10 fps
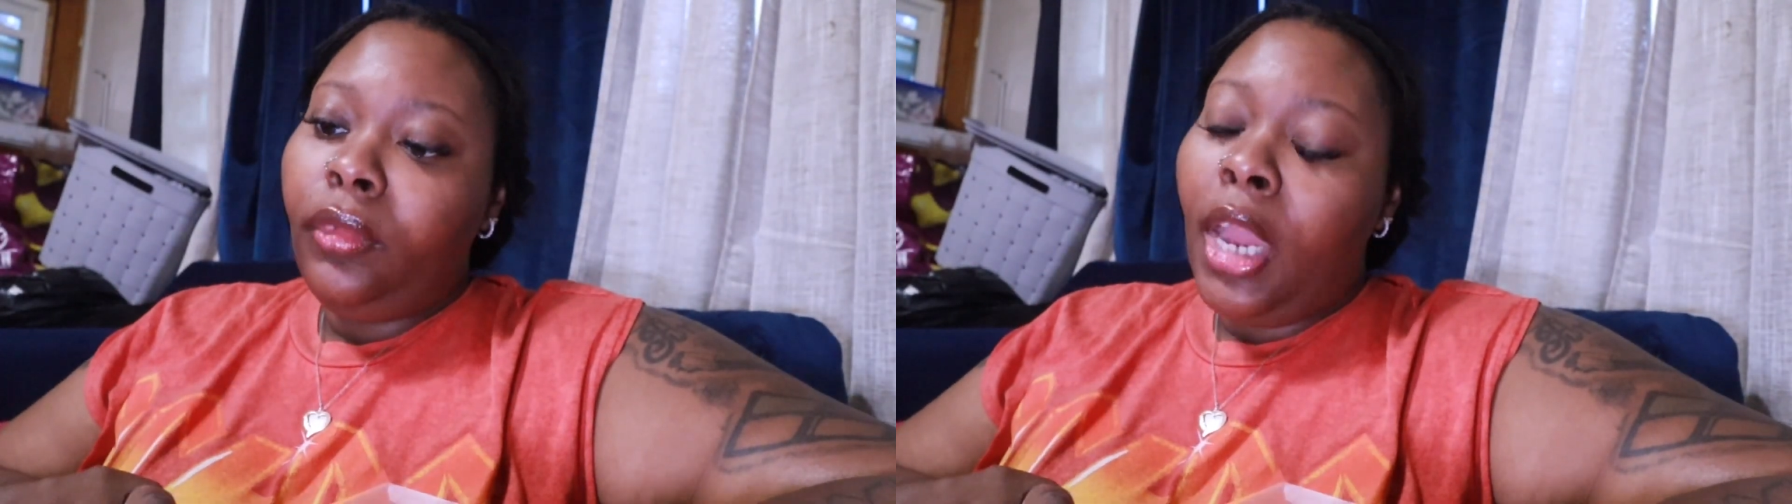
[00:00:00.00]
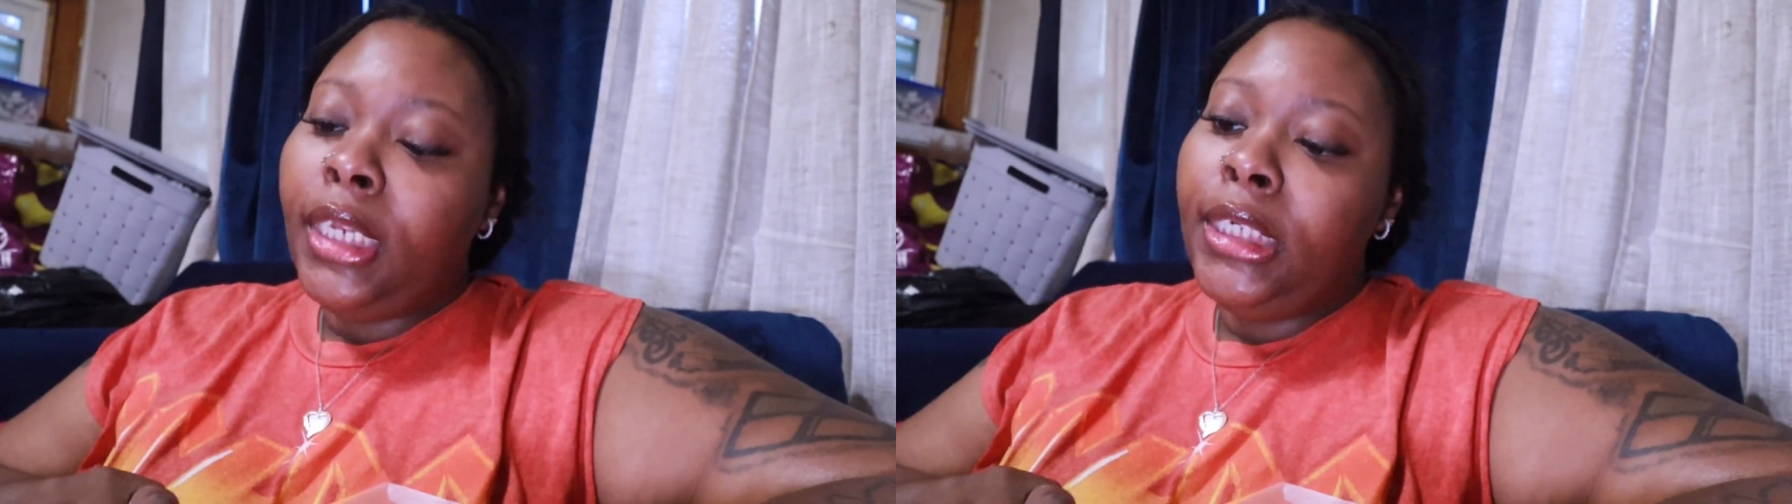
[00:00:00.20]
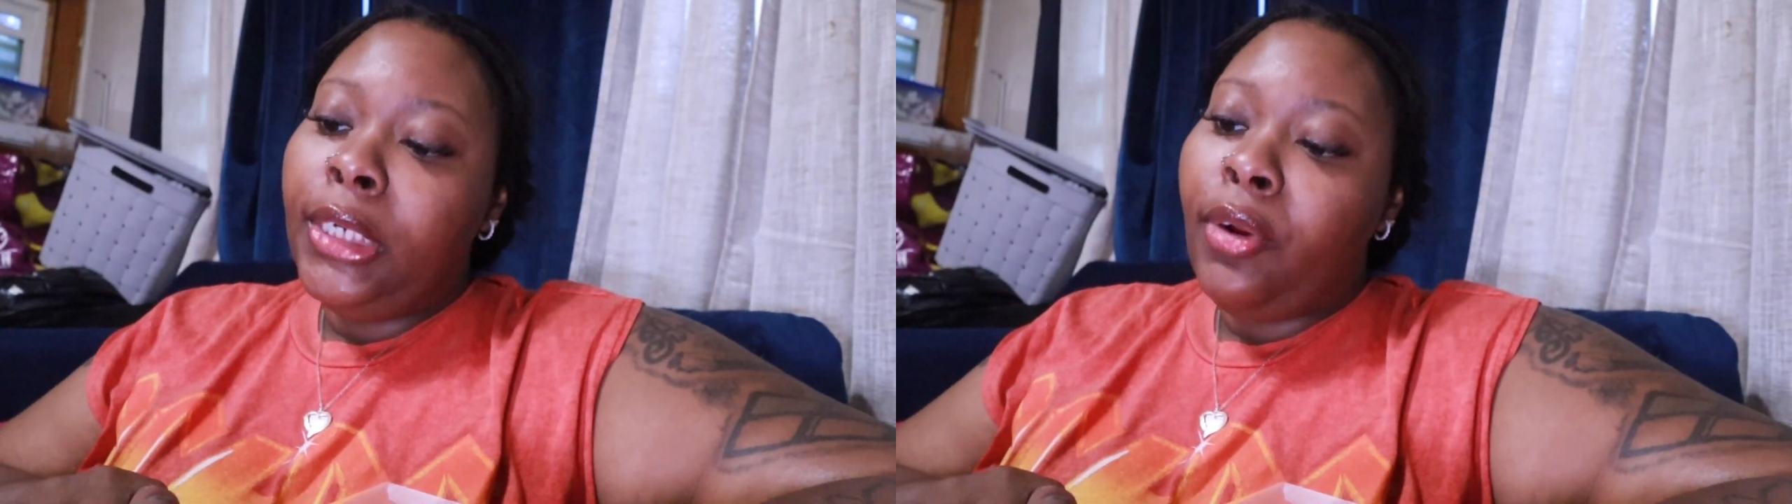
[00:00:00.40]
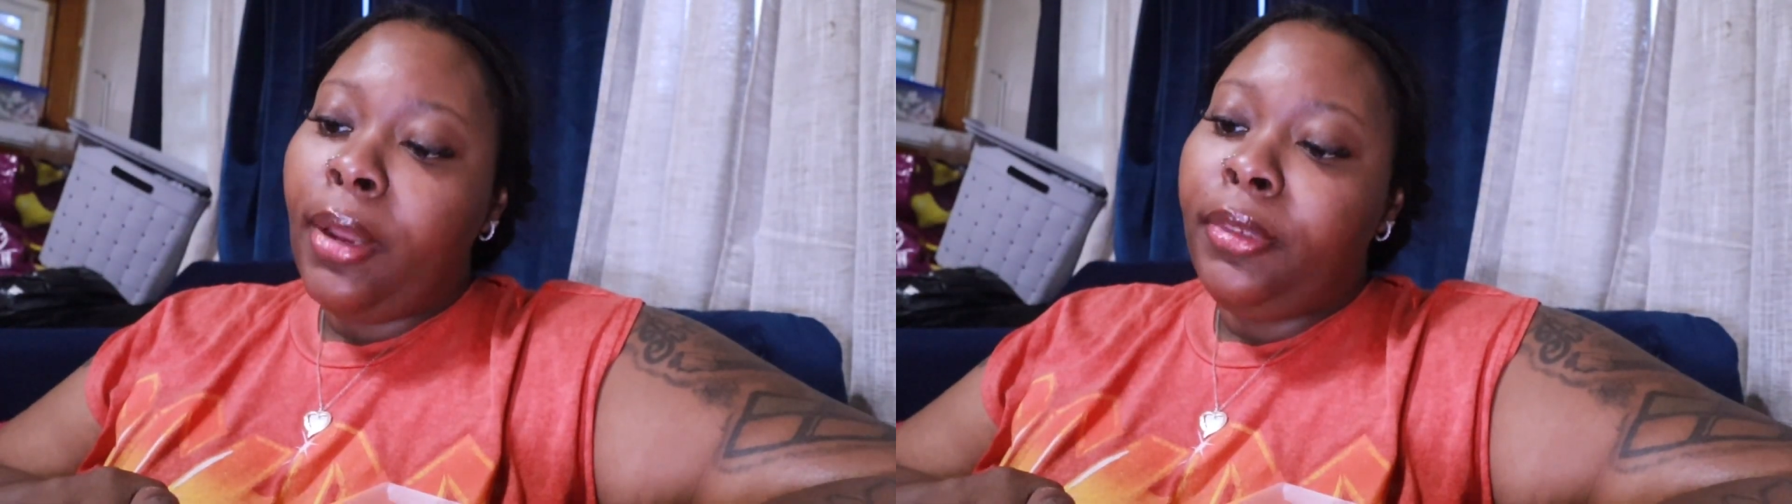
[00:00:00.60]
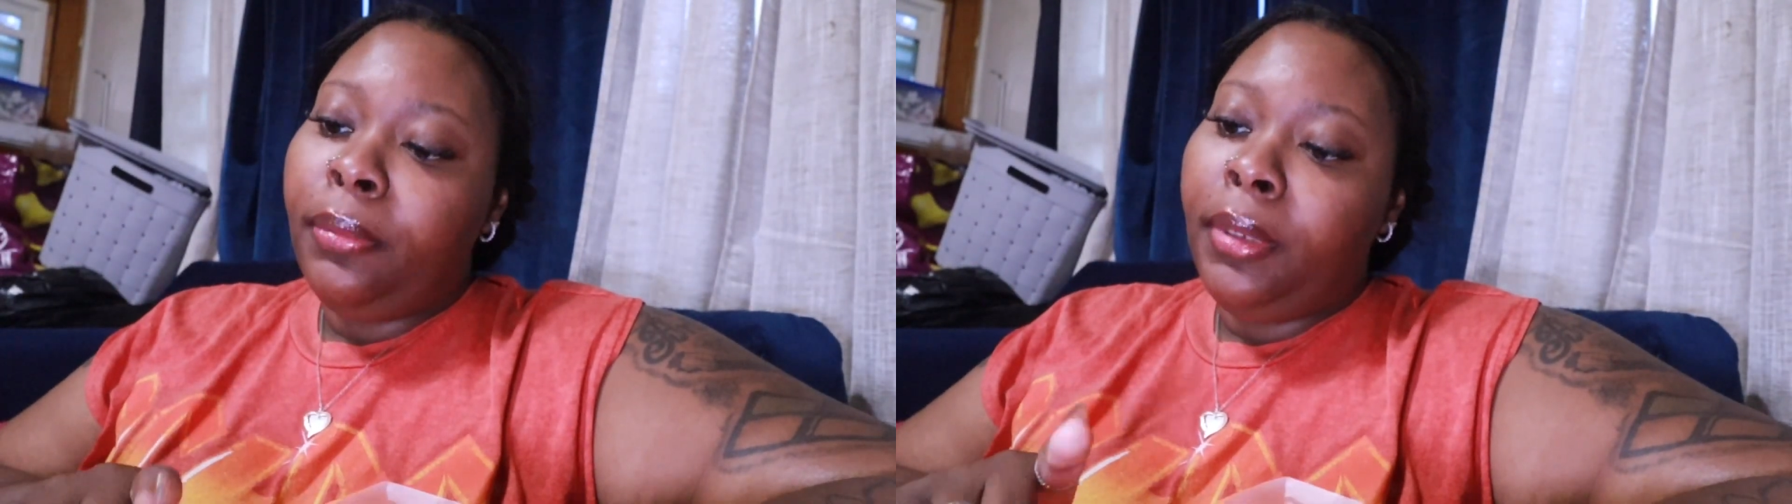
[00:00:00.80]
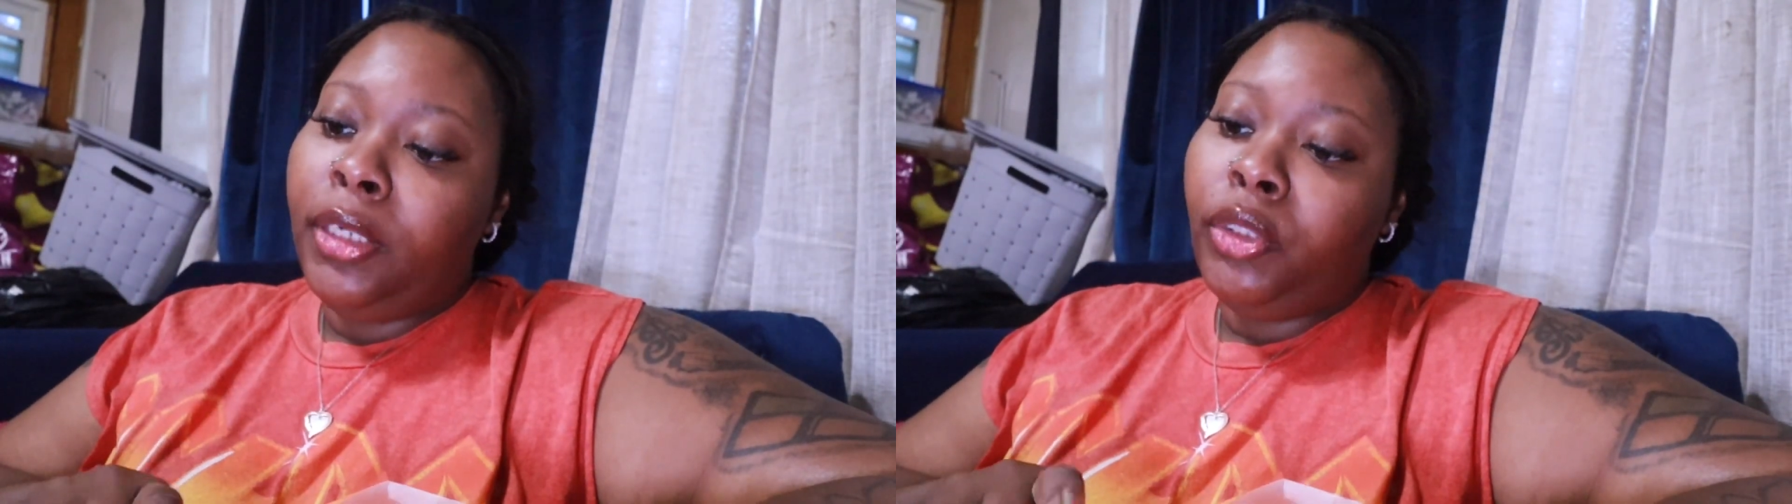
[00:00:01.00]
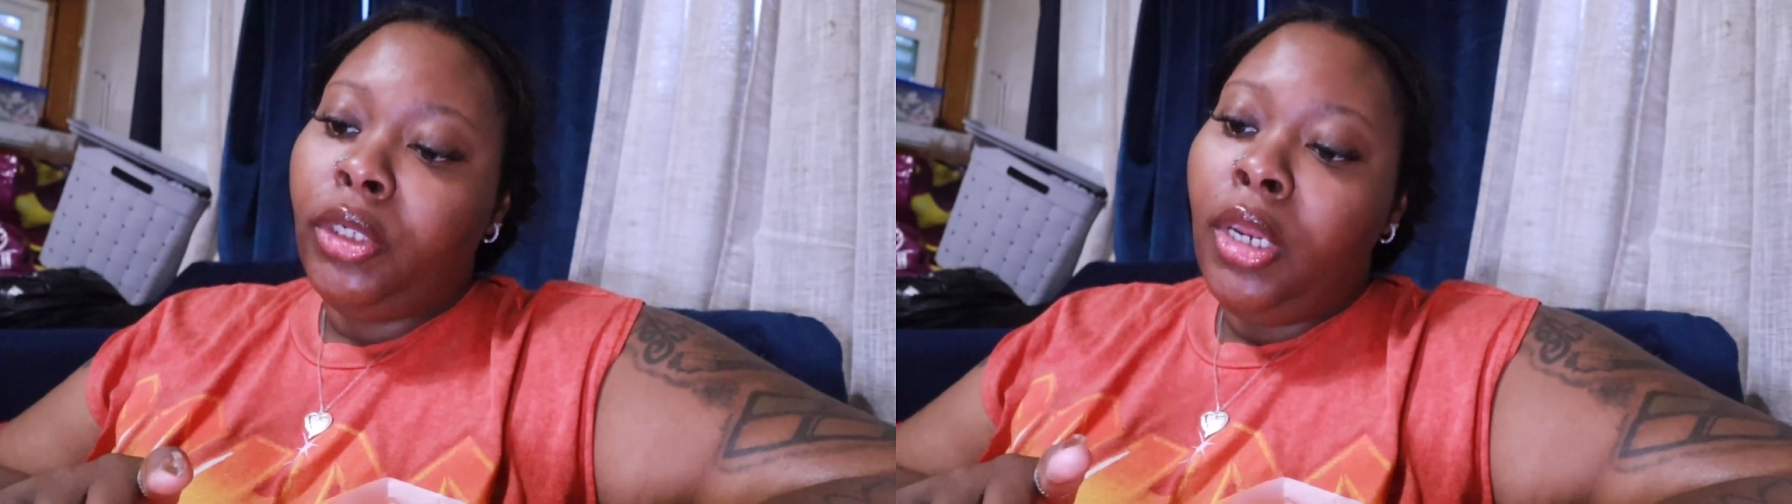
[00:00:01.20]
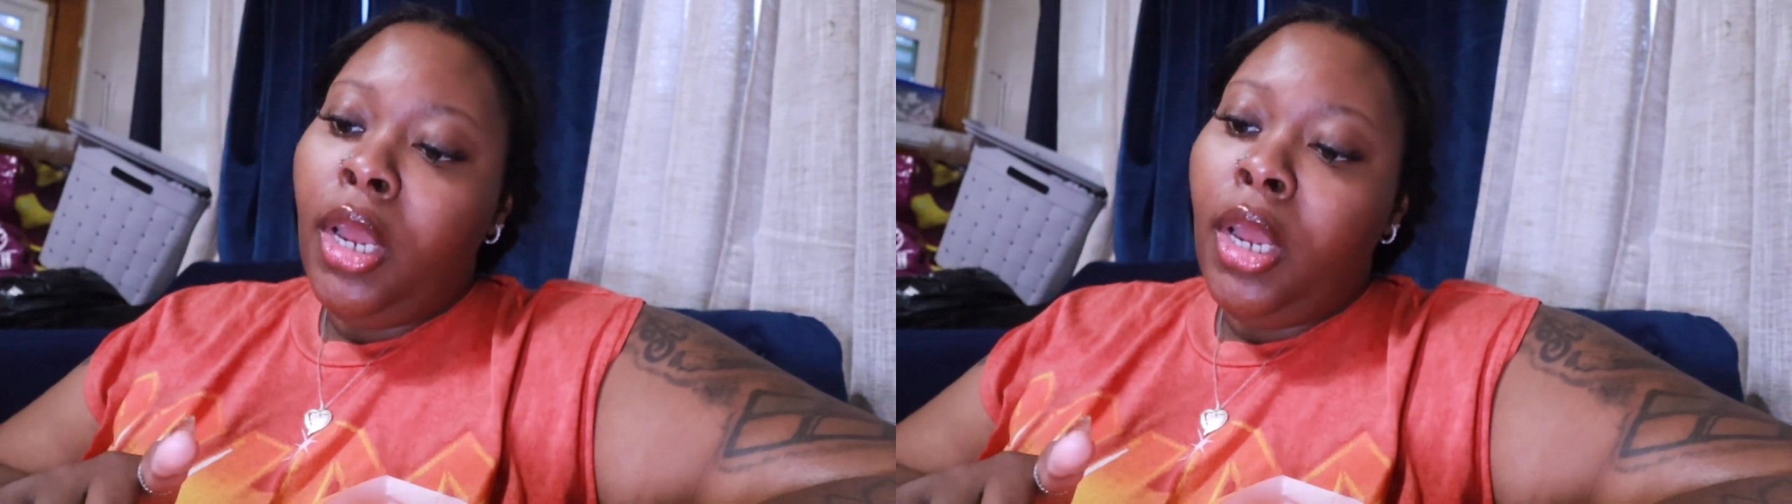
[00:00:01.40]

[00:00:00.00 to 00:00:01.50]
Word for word: I did grab the blush